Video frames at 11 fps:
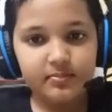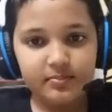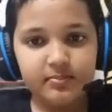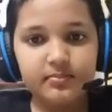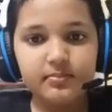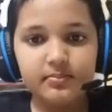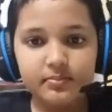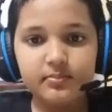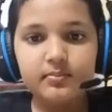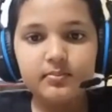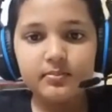
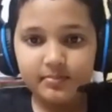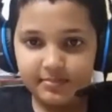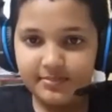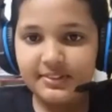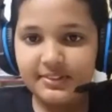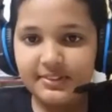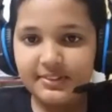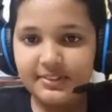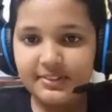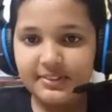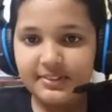
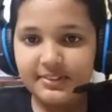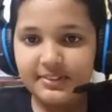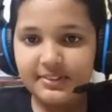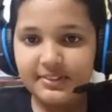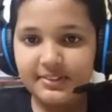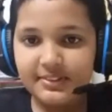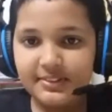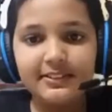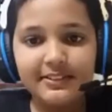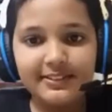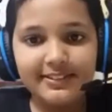
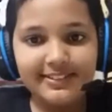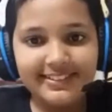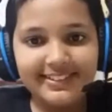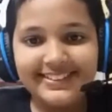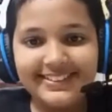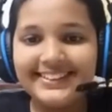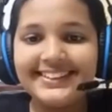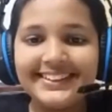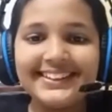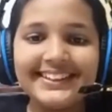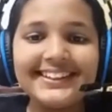
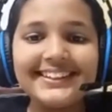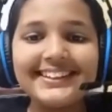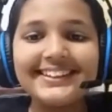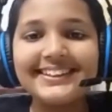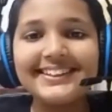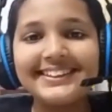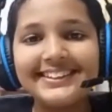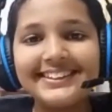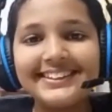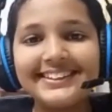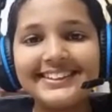
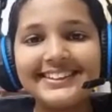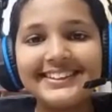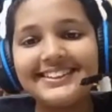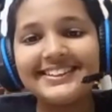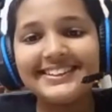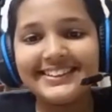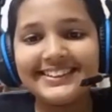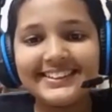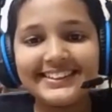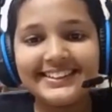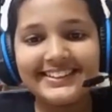
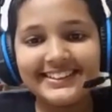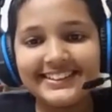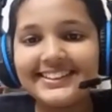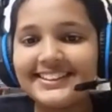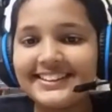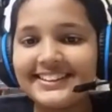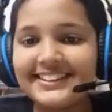This person isn't speaking.